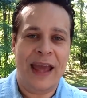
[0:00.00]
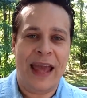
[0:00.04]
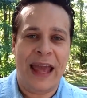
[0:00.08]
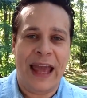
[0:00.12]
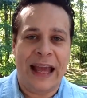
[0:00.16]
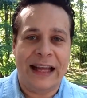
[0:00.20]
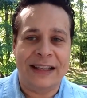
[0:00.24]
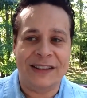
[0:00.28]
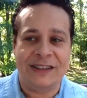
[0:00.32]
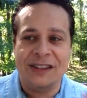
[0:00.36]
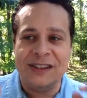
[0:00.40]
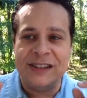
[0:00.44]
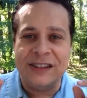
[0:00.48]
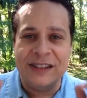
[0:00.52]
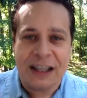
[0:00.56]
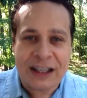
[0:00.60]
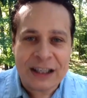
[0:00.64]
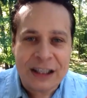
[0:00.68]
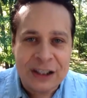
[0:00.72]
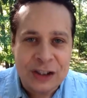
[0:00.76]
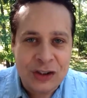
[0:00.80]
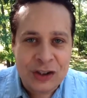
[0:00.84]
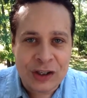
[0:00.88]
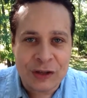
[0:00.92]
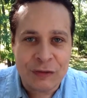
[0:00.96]
And
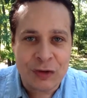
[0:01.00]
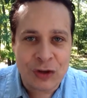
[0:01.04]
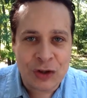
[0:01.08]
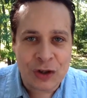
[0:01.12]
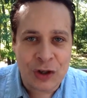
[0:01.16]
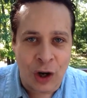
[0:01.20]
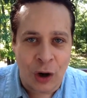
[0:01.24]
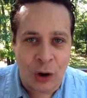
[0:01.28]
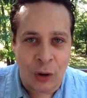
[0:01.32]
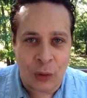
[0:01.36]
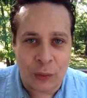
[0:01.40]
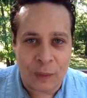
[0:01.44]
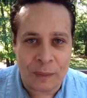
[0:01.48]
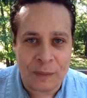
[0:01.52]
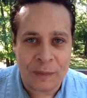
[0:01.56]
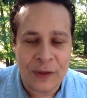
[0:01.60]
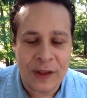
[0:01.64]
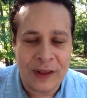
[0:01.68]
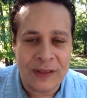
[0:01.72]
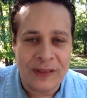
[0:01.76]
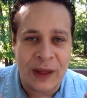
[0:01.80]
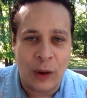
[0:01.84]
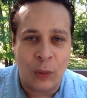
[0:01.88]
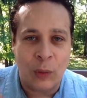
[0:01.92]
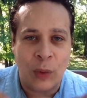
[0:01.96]
studies have shown
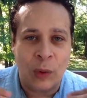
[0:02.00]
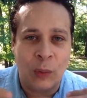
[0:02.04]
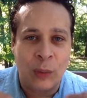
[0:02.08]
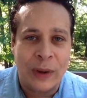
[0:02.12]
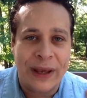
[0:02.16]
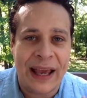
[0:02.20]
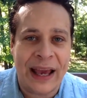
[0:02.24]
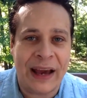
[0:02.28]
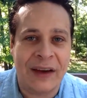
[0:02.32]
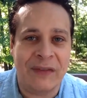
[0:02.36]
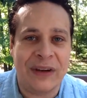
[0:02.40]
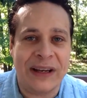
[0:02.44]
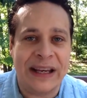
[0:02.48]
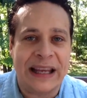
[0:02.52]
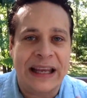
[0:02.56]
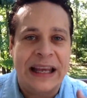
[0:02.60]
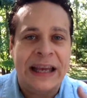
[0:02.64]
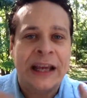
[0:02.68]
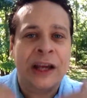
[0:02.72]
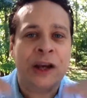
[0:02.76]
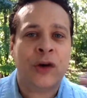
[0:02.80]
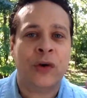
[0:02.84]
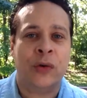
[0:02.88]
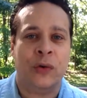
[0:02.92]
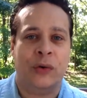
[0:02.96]
that when we have an
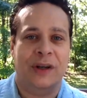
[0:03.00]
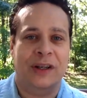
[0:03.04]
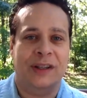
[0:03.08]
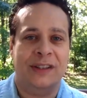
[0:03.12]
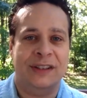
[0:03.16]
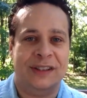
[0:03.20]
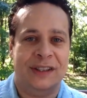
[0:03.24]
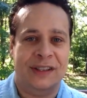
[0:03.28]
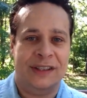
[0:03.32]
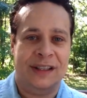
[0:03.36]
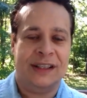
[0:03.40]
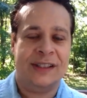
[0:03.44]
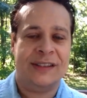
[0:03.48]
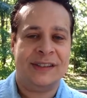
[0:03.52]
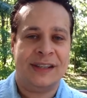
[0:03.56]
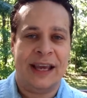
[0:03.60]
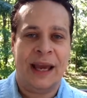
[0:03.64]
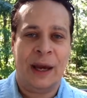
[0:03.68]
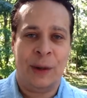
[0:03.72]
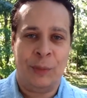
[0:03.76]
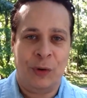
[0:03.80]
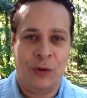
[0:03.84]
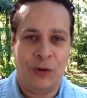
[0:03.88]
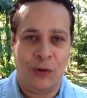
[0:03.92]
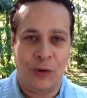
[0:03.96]
increase in this
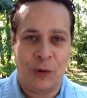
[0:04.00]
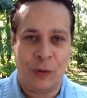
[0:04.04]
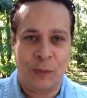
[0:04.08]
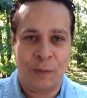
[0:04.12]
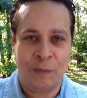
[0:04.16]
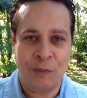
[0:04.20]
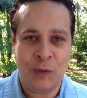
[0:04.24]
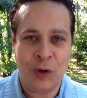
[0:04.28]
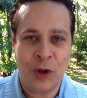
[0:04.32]
chemical,